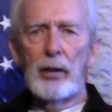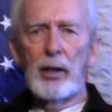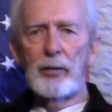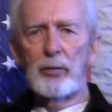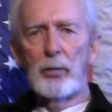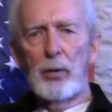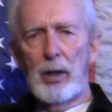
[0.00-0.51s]

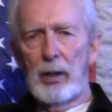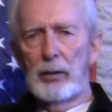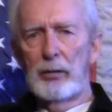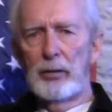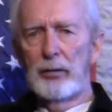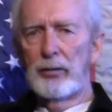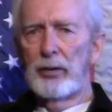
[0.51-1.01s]
Guess
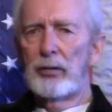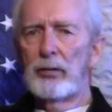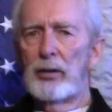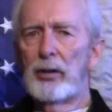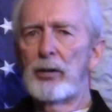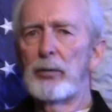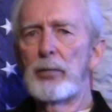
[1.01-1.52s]
what? The
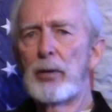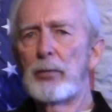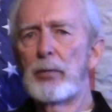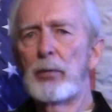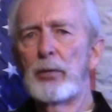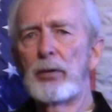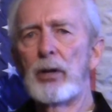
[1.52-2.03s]
16th
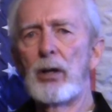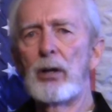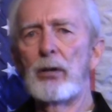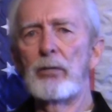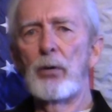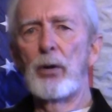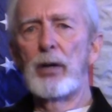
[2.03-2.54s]
Amendment was
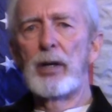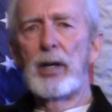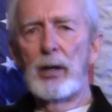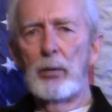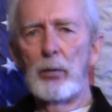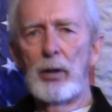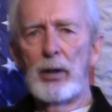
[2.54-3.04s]
null and void
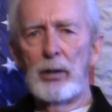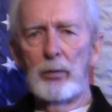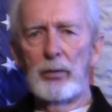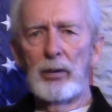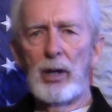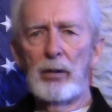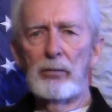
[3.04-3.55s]
anyway. It
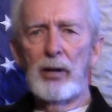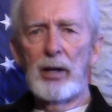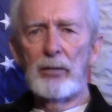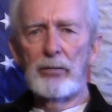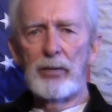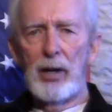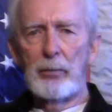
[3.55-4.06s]
was not
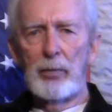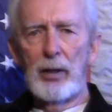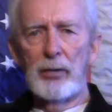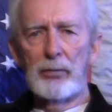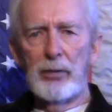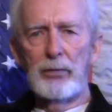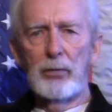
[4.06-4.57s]
ratified by
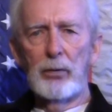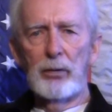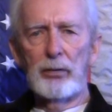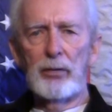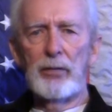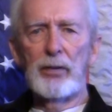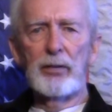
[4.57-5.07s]

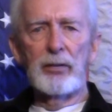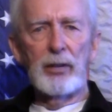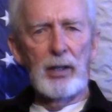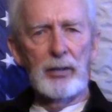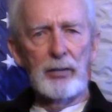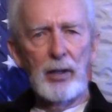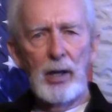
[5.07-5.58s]
3/4 of the
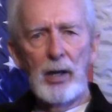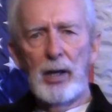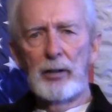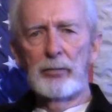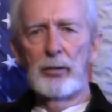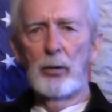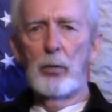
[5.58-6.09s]
states
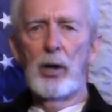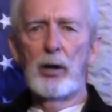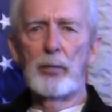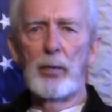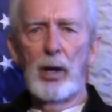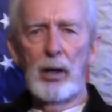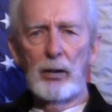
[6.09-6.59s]
as
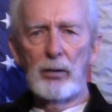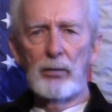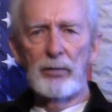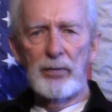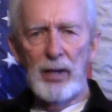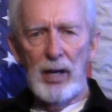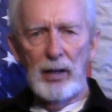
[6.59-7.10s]
required by
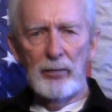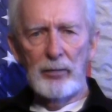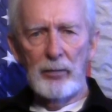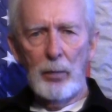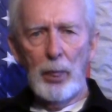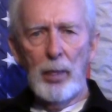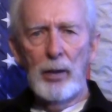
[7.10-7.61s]
Article 5.
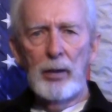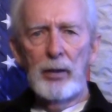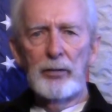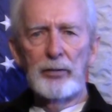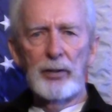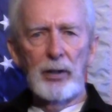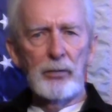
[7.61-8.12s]

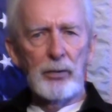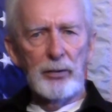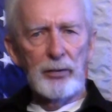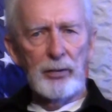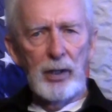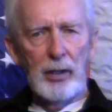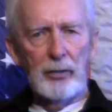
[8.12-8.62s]
Several
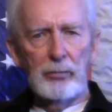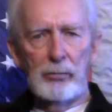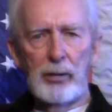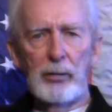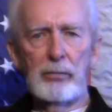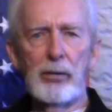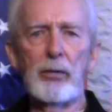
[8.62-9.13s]
states
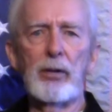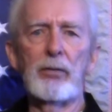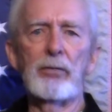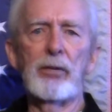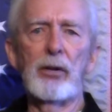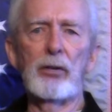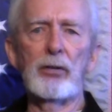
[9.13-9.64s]
rewrote
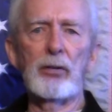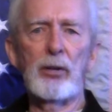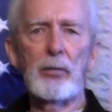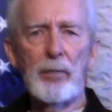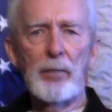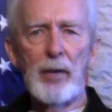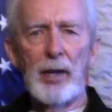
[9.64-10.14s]
it first
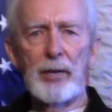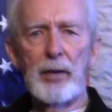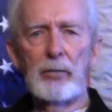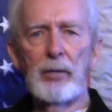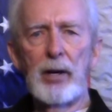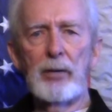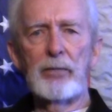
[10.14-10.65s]
and
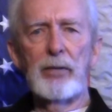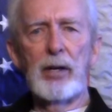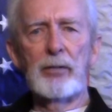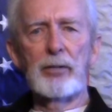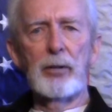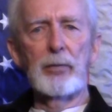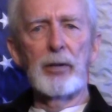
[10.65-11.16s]
then
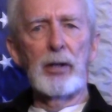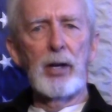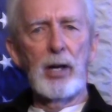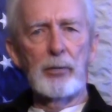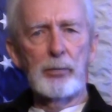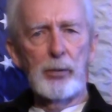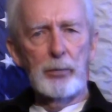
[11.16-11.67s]
ratified something
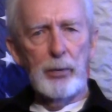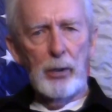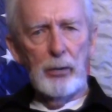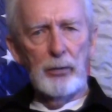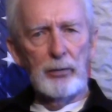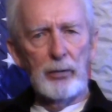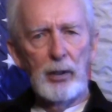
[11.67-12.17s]
not
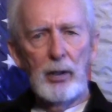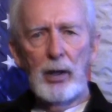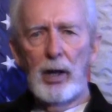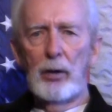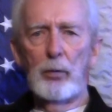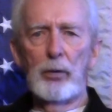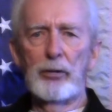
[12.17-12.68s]
proposed
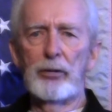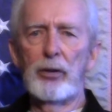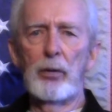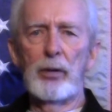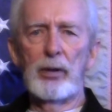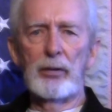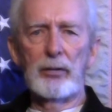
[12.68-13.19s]
and which
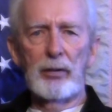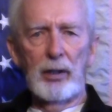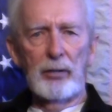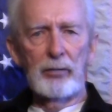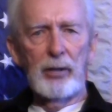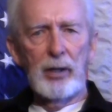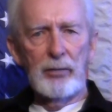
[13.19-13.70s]
no other
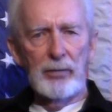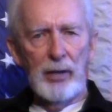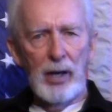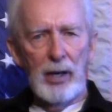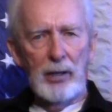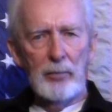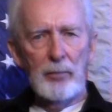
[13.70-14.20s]
states
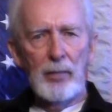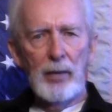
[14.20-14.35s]
ratified.